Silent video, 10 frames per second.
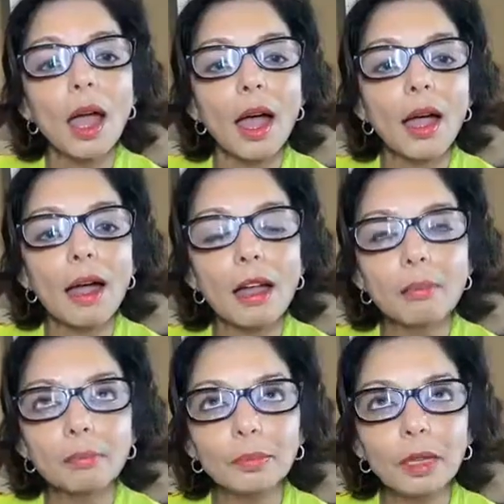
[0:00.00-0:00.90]

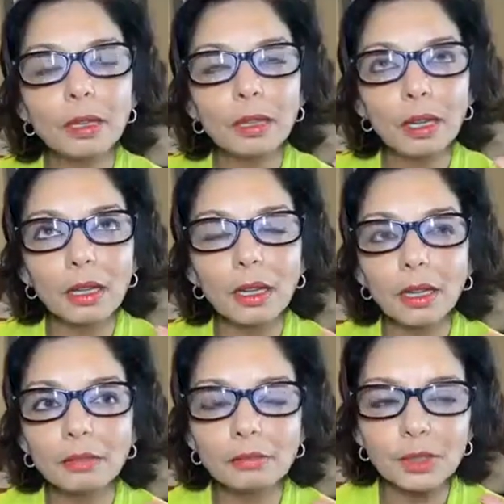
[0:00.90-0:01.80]

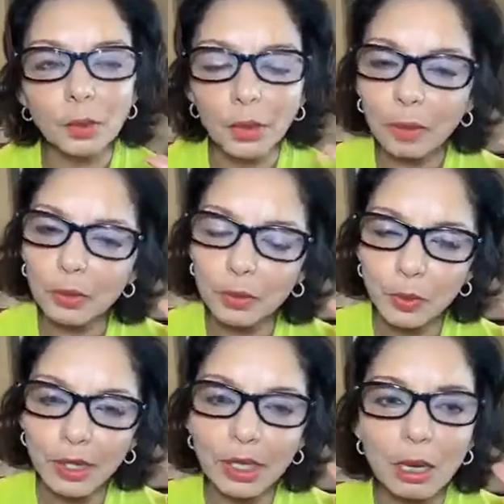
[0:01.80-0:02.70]
so when I was
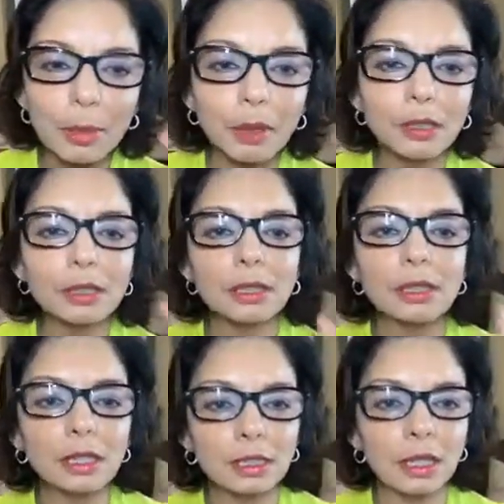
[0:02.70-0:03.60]
reading about this, it
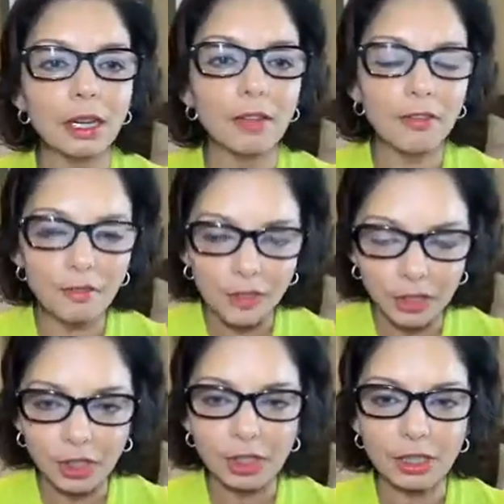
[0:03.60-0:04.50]
says that
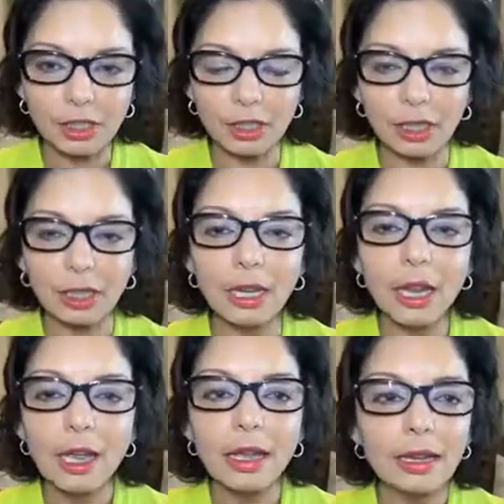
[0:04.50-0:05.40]
efficiency
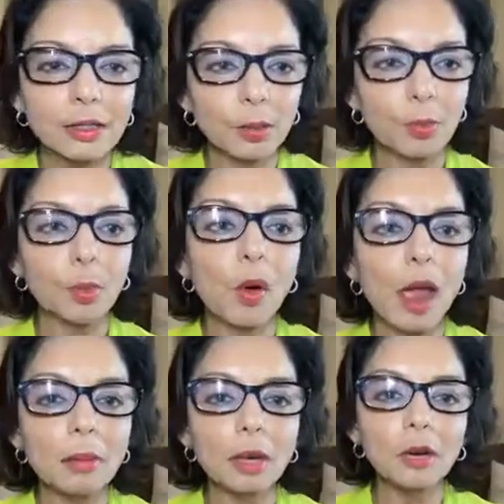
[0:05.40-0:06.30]
is a
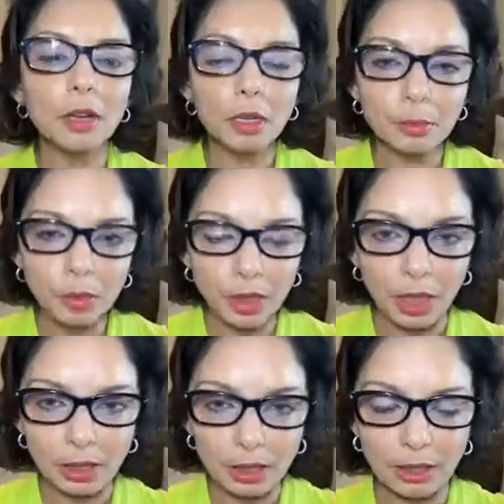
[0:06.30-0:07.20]
primary
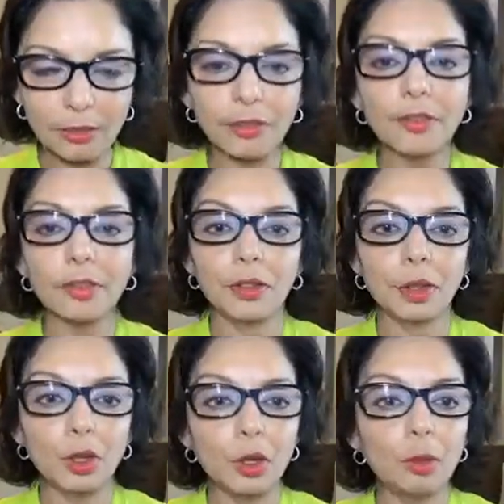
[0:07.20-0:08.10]
objective for the
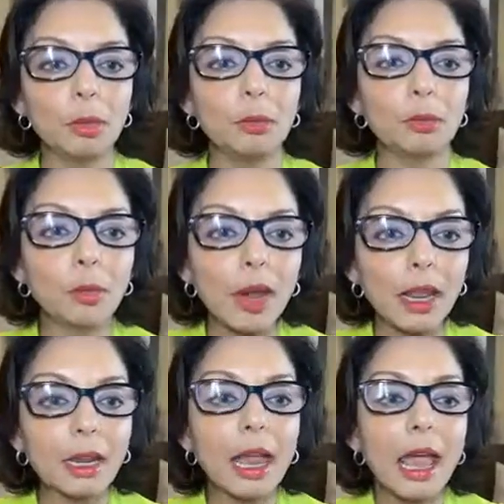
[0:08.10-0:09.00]
human
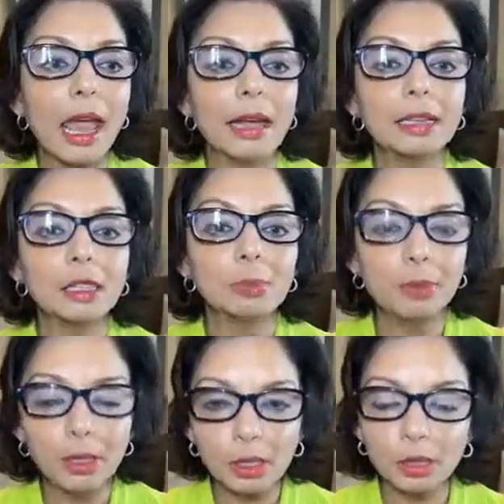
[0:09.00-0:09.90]
brain, and it's
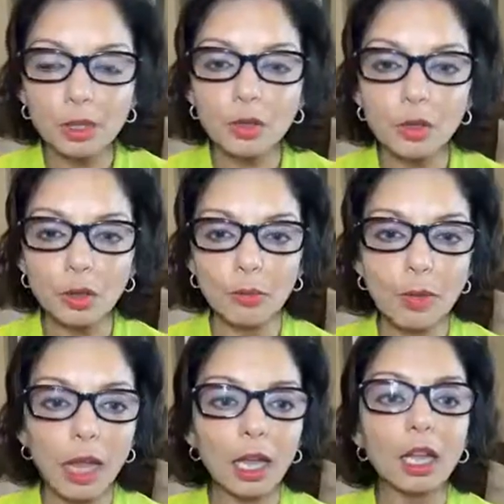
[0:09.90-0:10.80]
built to
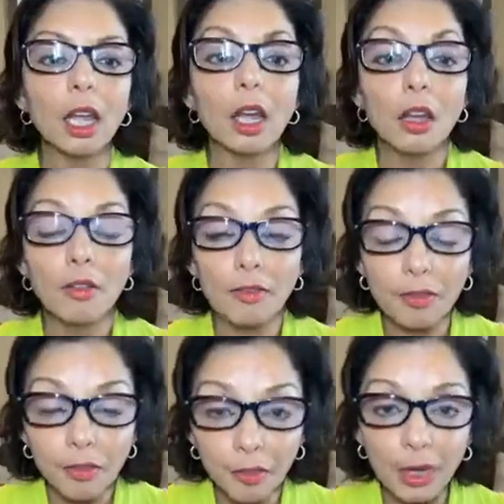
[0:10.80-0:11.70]
make
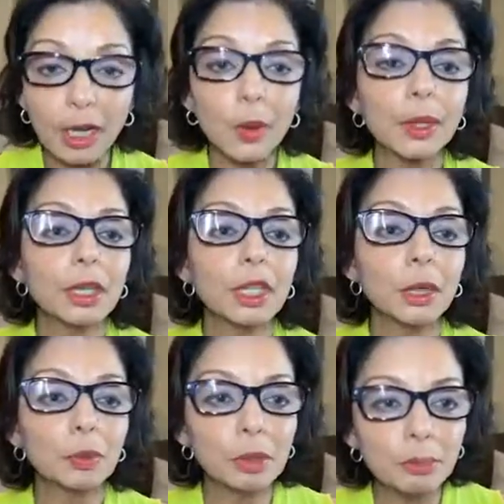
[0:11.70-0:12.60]
frequently
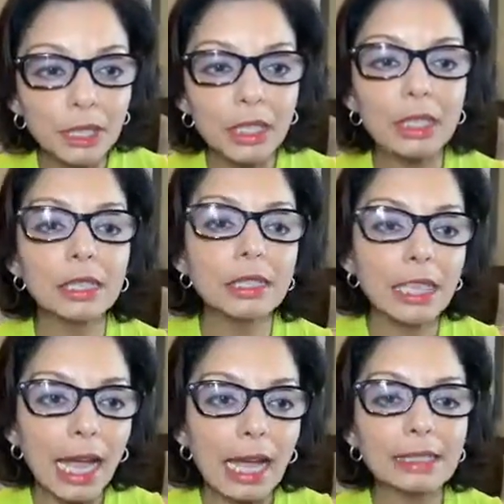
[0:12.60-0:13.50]
repeated
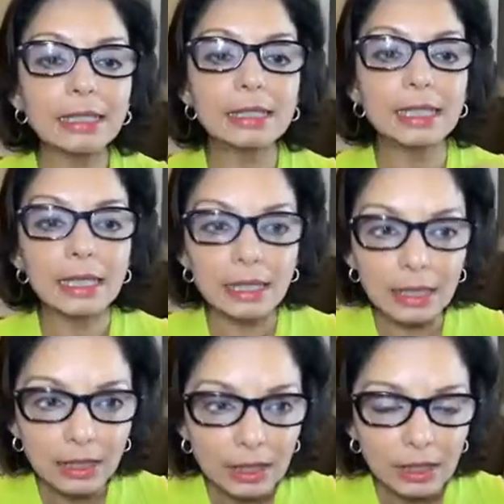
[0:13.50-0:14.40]
tasks
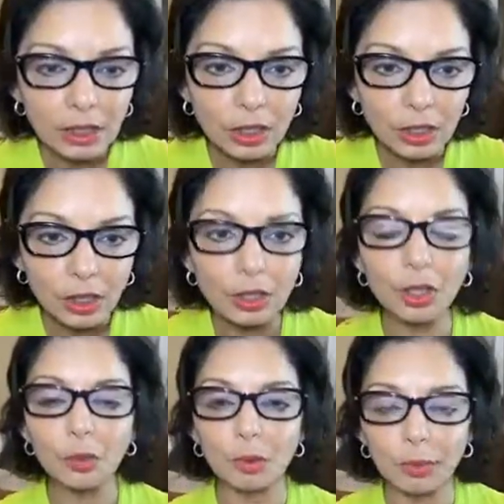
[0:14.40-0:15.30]
easier
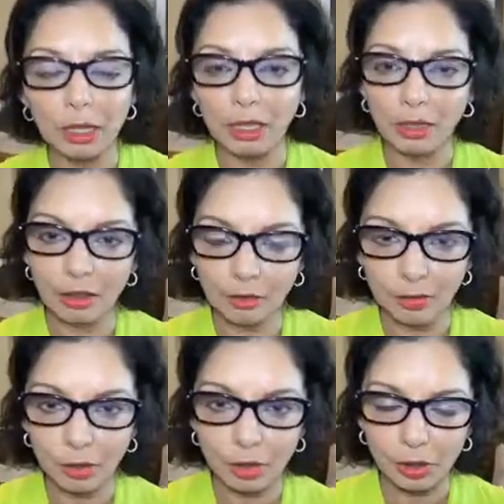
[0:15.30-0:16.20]
to repeat in the
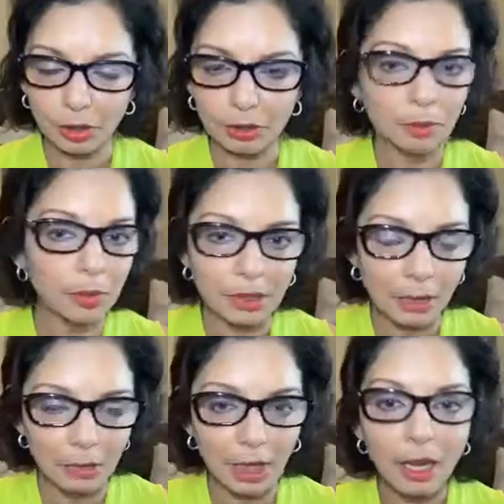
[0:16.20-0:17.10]
future. So what does
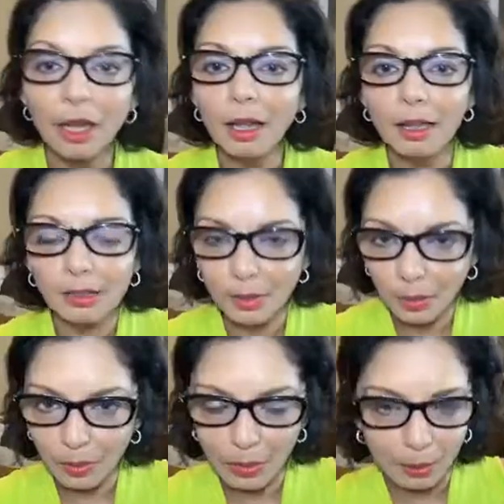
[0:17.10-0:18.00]
that mean? So
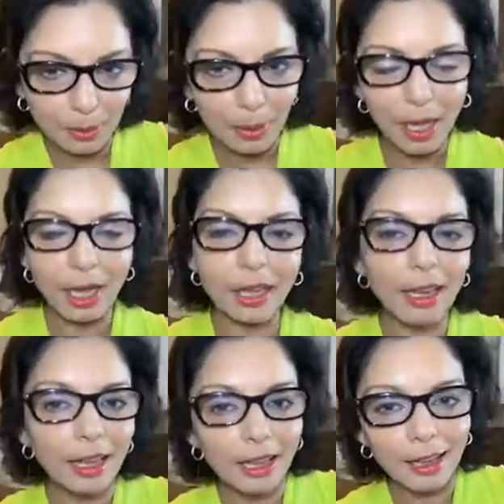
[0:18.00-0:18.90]
you
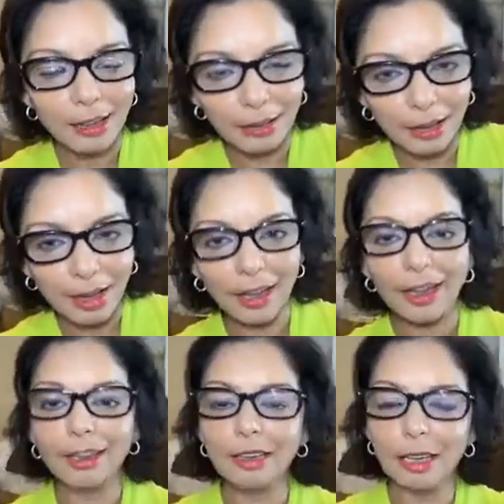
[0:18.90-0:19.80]
complain, okay,
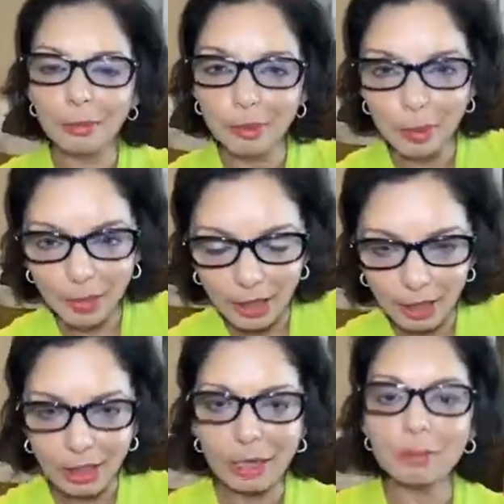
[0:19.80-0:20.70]
and you keep doing
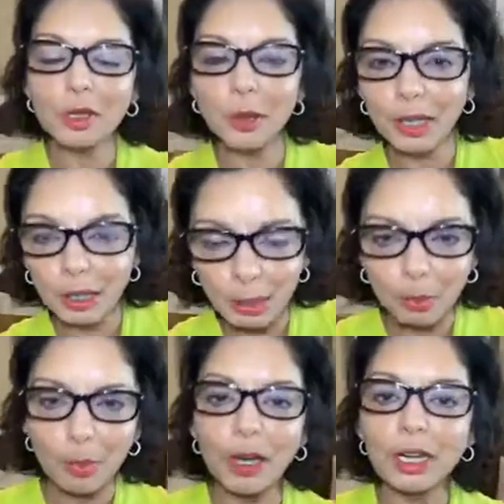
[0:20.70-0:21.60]
it, and your
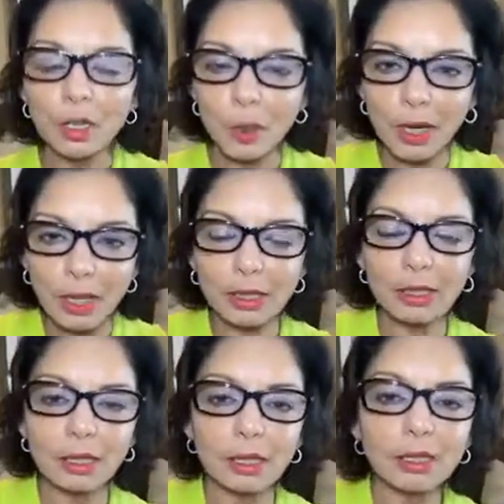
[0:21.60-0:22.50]
brain creates
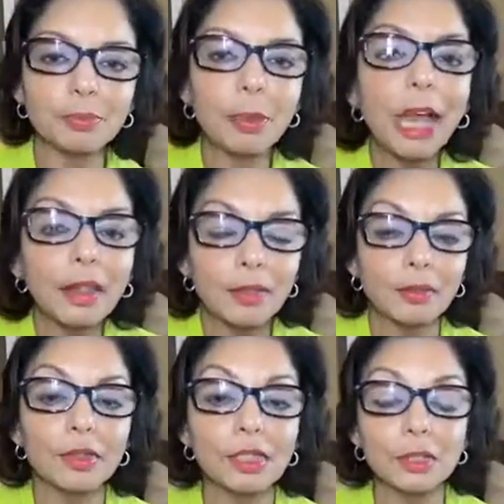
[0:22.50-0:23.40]
this path
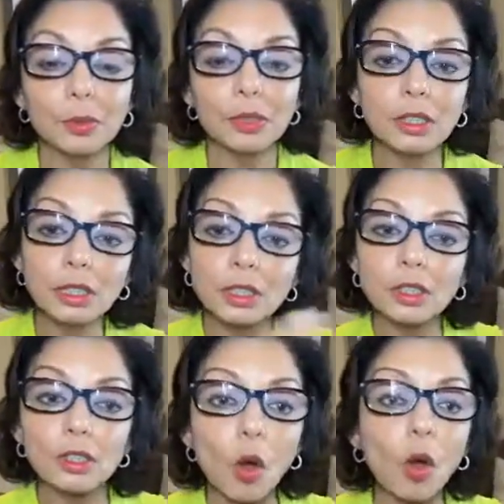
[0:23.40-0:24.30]
of least
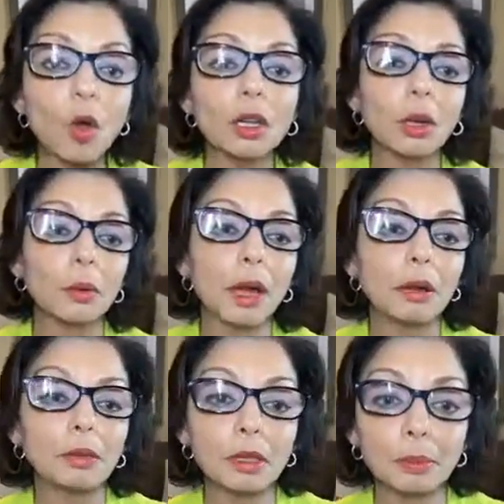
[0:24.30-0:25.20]
resistance all
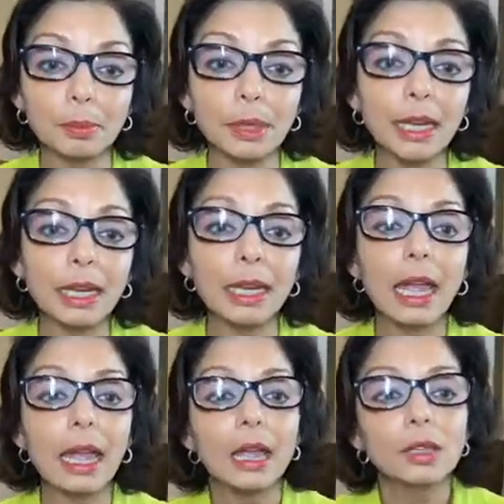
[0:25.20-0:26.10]
around complaining.
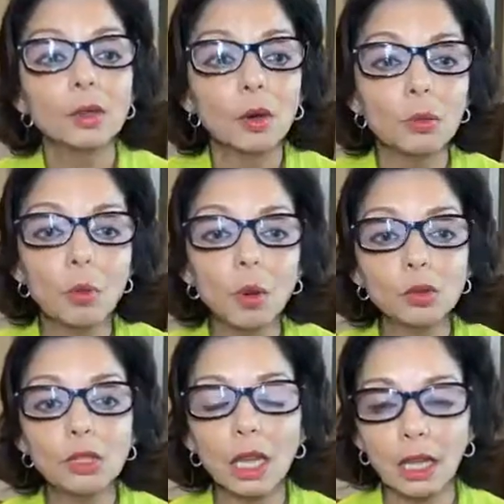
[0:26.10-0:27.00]
So in
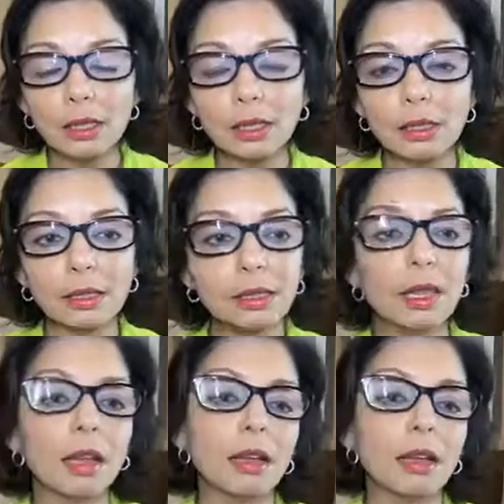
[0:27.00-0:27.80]
most cases,